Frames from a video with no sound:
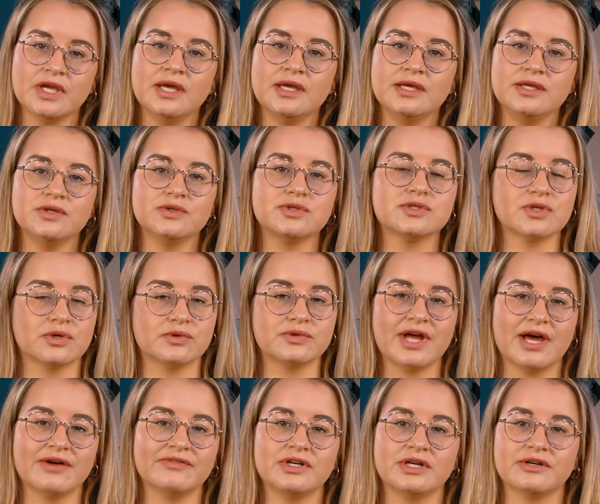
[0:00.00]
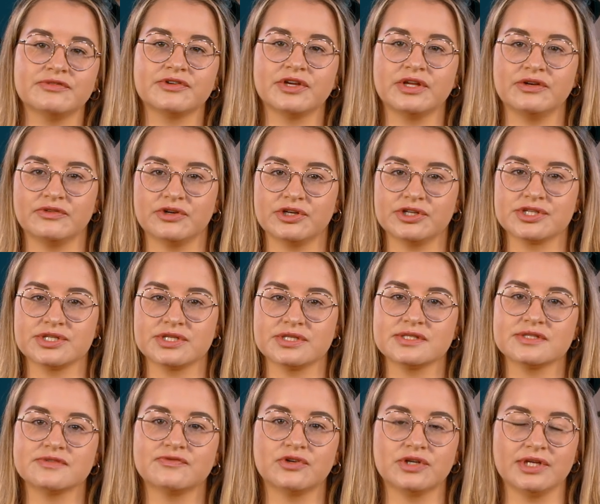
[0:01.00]
you don't have enough
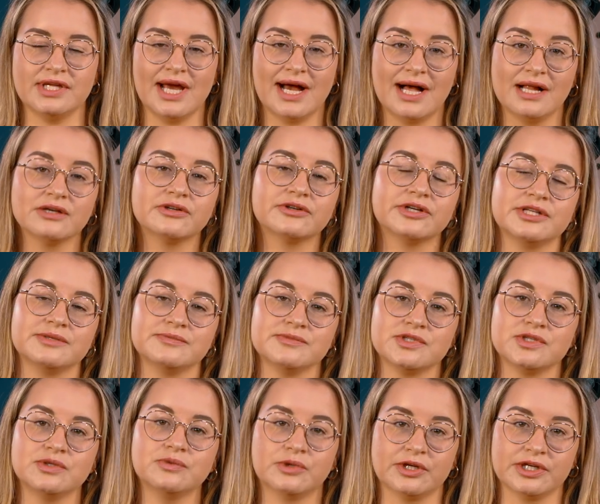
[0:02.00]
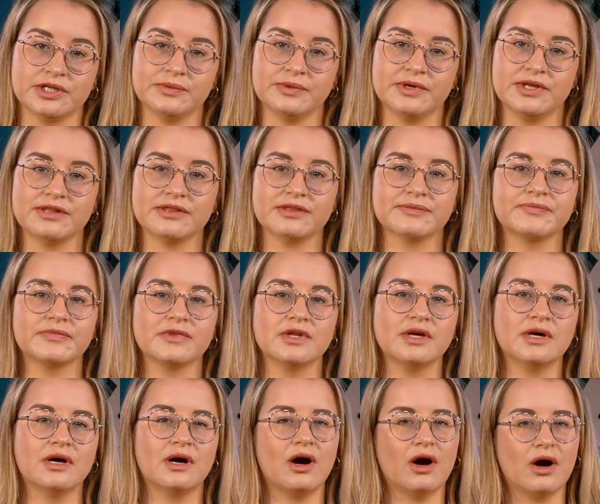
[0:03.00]
conversions for the algorithm to work with.
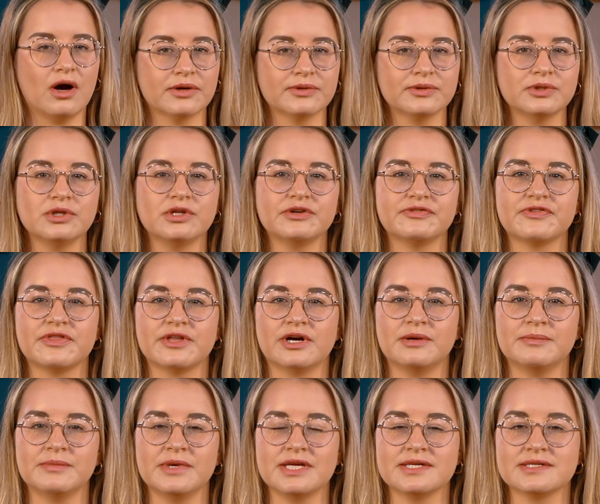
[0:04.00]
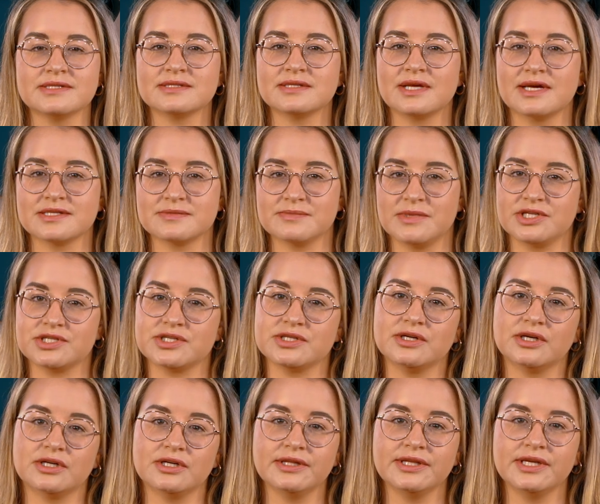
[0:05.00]
Our rule of thumb is, as mentioned
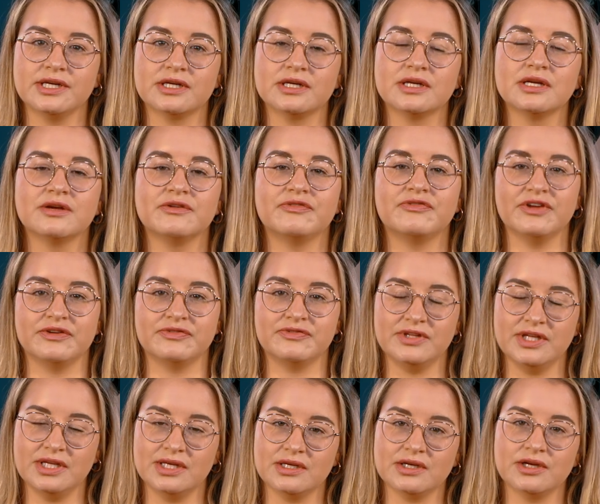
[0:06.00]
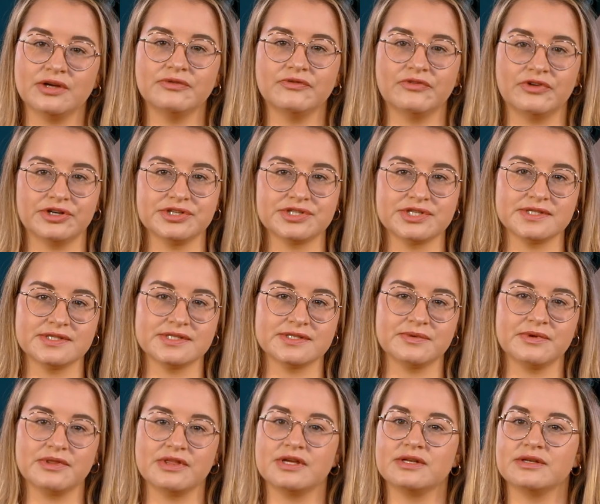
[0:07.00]
earlier, 15 conversions
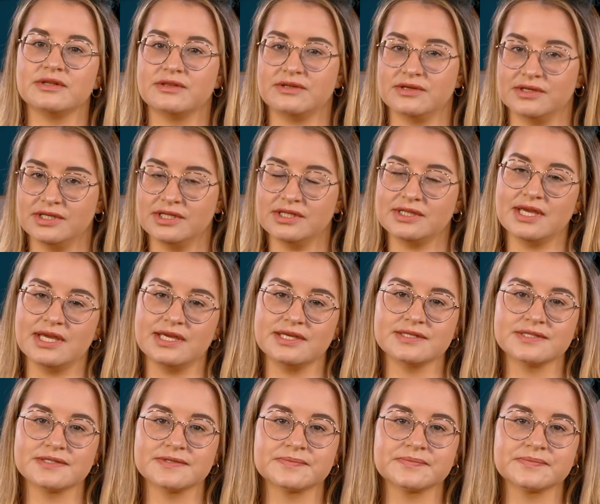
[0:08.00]
within 30 days.